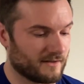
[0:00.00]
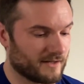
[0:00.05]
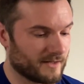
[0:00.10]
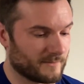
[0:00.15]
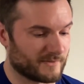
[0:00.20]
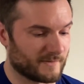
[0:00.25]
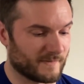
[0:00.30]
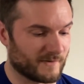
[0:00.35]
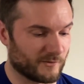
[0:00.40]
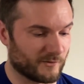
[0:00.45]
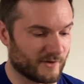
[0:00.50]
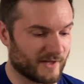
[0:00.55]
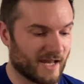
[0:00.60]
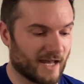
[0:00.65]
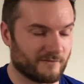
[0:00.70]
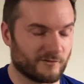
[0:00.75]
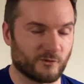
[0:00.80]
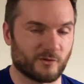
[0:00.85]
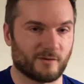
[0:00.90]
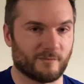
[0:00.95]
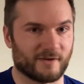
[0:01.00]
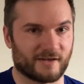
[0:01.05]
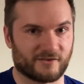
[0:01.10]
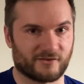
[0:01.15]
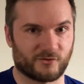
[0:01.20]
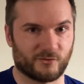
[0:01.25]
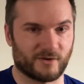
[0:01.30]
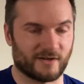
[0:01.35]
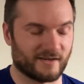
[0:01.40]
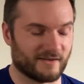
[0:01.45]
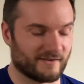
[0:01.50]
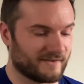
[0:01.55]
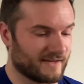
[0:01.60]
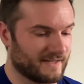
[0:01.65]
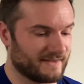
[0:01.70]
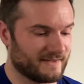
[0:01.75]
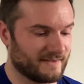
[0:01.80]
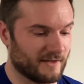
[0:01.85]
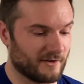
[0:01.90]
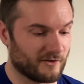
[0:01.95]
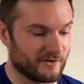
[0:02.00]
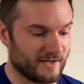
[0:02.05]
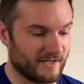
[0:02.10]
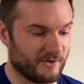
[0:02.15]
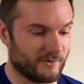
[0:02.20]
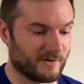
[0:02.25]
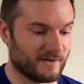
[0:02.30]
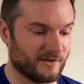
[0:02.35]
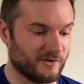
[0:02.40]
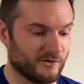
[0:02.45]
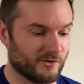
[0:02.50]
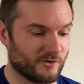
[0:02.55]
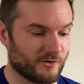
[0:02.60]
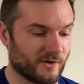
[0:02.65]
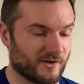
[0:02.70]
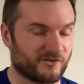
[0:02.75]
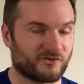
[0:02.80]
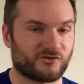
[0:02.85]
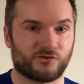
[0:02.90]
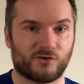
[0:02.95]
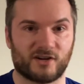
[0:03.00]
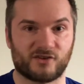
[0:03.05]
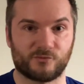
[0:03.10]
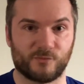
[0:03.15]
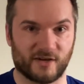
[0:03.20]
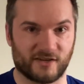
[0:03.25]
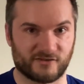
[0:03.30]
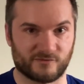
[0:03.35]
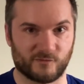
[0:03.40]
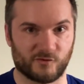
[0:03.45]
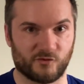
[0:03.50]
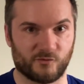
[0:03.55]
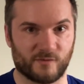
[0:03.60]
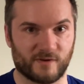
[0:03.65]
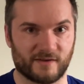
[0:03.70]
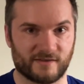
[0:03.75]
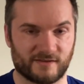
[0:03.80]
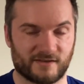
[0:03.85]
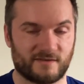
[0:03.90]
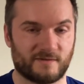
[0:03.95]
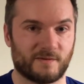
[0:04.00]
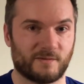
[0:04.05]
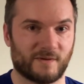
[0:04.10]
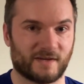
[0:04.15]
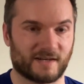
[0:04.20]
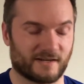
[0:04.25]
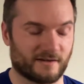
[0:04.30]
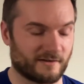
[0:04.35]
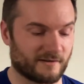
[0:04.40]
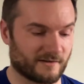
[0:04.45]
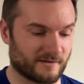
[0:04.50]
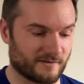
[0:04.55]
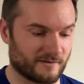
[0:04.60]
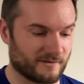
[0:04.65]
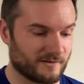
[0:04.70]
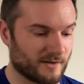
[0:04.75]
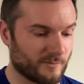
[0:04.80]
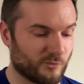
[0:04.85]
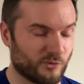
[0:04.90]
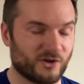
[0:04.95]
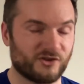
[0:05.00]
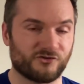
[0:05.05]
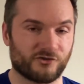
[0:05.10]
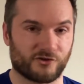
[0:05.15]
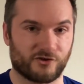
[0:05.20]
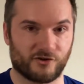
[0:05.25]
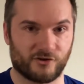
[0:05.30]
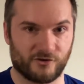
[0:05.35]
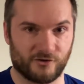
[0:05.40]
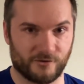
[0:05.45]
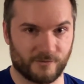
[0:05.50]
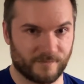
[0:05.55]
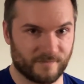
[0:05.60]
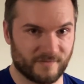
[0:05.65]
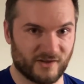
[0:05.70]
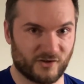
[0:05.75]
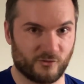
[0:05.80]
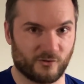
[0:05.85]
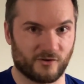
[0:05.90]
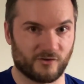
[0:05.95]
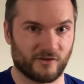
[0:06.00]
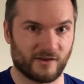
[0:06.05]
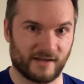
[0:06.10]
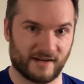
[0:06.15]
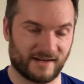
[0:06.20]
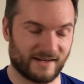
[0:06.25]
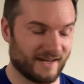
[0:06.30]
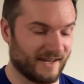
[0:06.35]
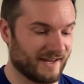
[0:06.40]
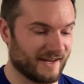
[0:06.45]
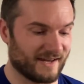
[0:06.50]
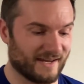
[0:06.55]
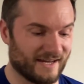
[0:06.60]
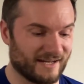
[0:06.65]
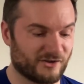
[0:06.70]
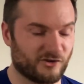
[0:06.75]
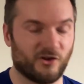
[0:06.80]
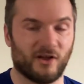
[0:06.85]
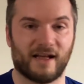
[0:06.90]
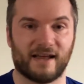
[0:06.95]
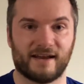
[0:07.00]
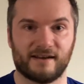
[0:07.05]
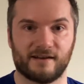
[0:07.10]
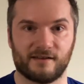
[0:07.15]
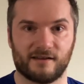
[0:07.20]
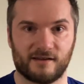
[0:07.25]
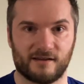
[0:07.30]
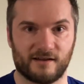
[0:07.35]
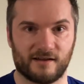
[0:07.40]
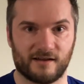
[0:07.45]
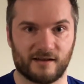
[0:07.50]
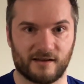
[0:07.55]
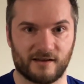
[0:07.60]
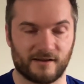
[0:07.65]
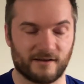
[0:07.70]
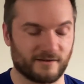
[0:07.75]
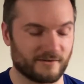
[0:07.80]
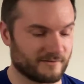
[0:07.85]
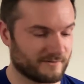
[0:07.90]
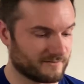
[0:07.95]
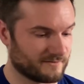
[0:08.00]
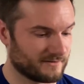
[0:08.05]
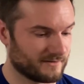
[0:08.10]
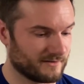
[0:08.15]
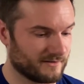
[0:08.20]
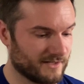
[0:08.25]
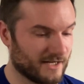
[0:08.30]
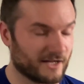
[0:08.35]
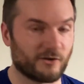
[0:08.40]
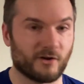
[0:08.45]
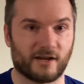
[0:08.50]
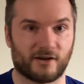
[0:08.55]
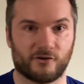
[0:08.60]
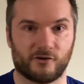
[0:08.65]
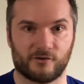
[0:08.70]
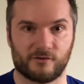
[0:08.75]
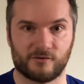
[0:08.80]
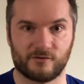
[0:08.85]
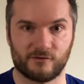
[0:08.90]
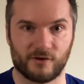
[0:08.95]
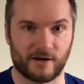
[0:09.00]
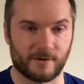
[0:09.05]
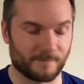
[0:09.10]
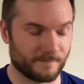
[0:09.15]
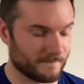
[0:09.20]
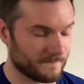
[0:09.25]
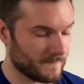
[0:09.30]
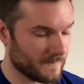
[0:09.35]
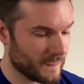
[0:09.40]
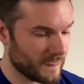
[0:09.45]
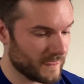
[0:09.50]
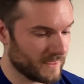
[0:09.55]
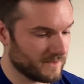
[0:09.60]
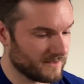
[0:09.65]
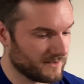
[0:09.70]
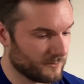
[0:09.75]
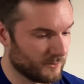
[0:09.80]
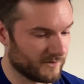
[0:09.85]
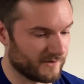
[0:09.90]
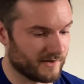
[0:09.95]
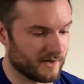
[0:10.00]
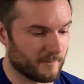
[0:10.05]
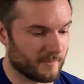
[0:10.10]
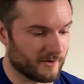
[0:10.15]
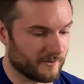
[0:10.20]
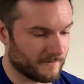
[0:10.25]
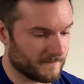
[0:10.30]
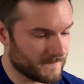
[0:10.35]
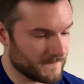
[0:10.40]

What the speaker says: something really heavy with a big squeeze, and then the other day you can do a stretch-based movement, so something like a preacher curl or like a incline curl, right, with a dumbbell.